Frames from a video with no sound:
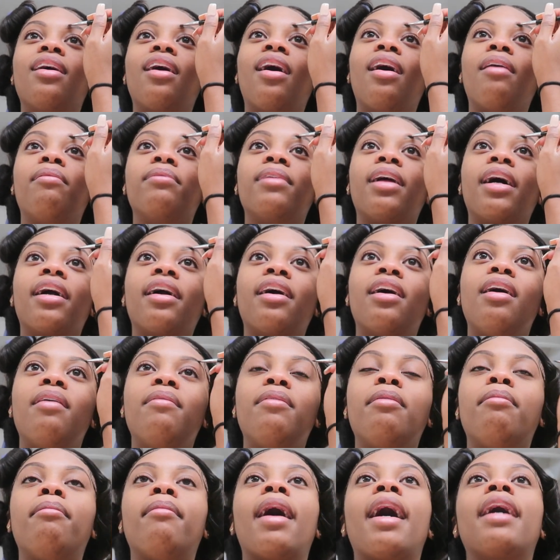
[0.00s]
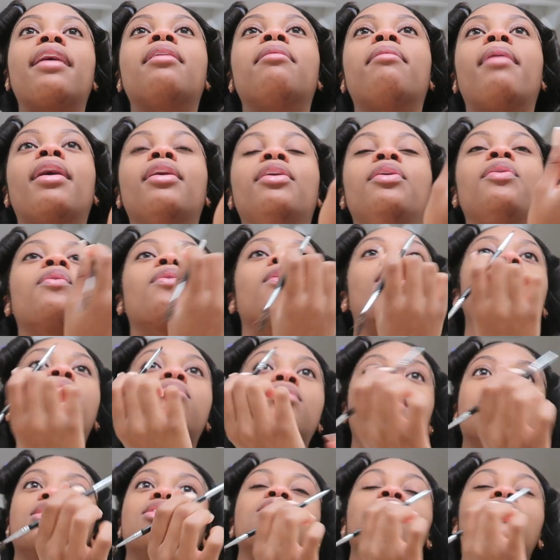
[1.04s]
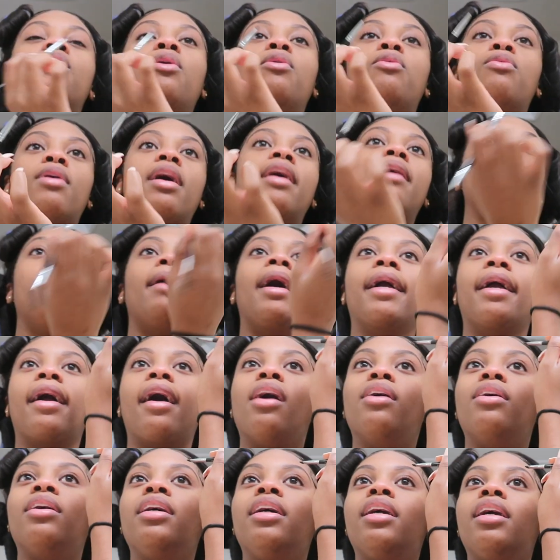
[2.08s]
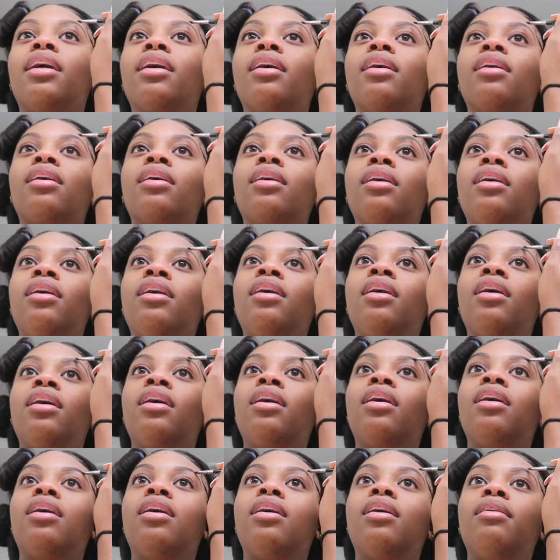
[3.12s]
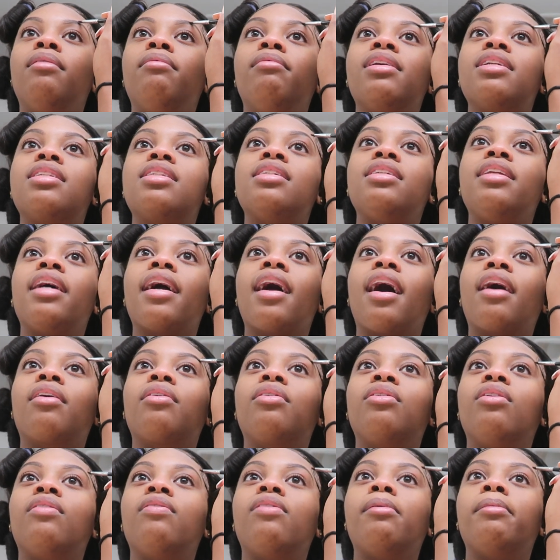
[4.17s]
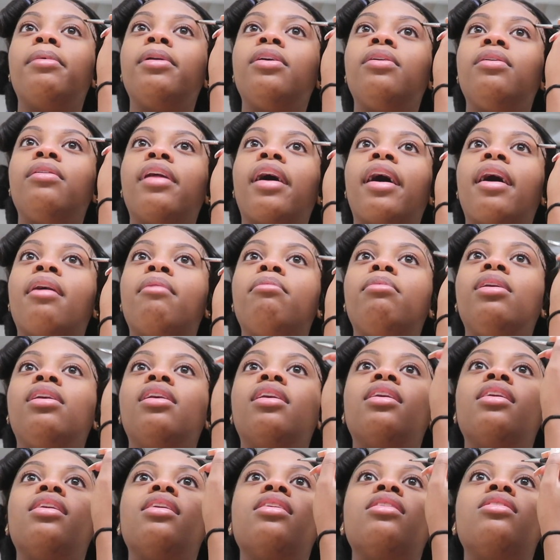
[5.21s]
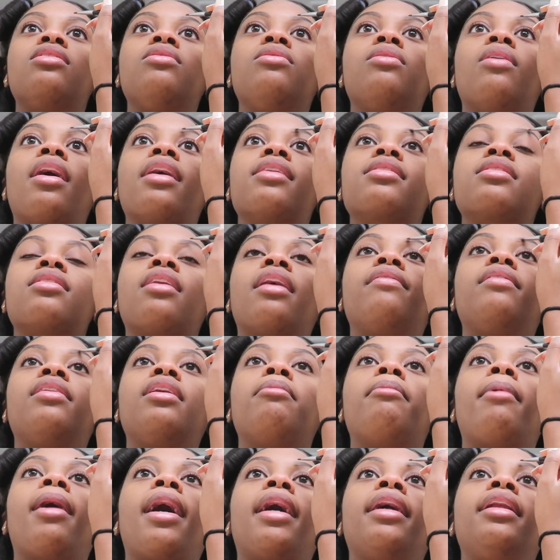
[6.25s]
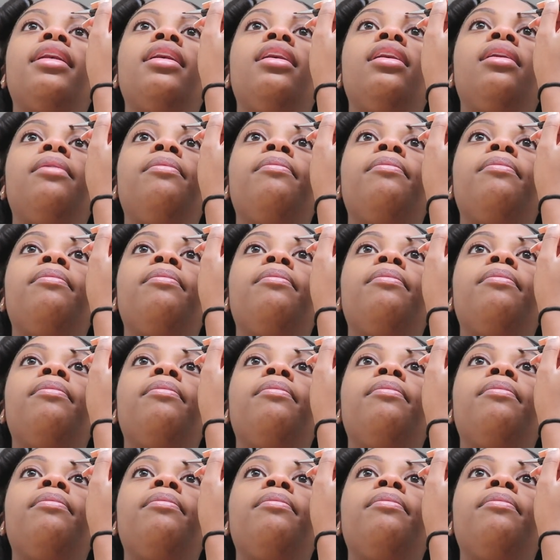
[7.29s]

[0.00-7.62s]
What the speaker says: I'm coming back in my dorm just to go right back out again. But today, I don't know if I'm gonna do that because I stopped getting my ID.